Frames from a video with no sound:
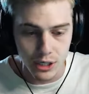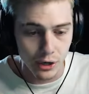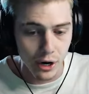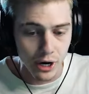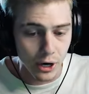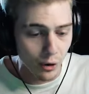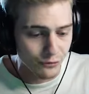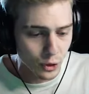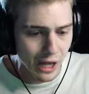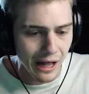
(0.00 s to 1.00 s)
13. Yo, yo, yo,
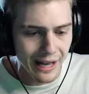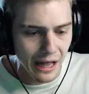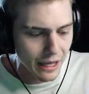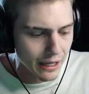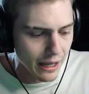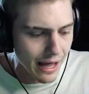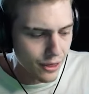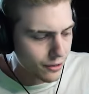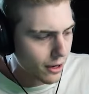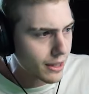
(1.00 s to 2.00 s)
yo. Like, like, like, like,
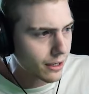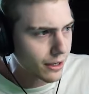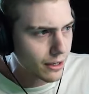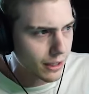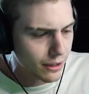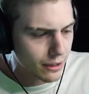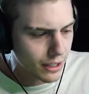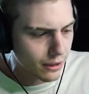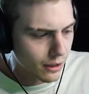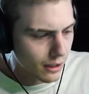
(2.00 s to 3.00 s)
like. They're, they're on the hill. They're on the hill.
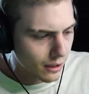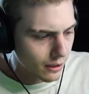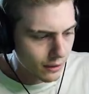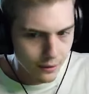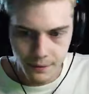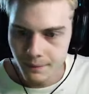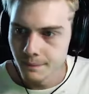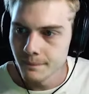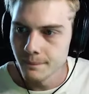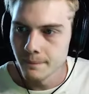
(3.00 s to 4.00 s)
They're on the hill. Yeah, yeah, yeah. I'm,
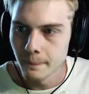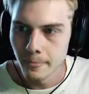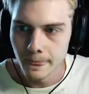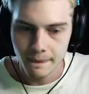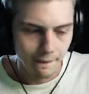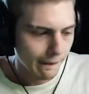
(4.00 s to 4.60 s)
I'm dropping here. I'm dropping here.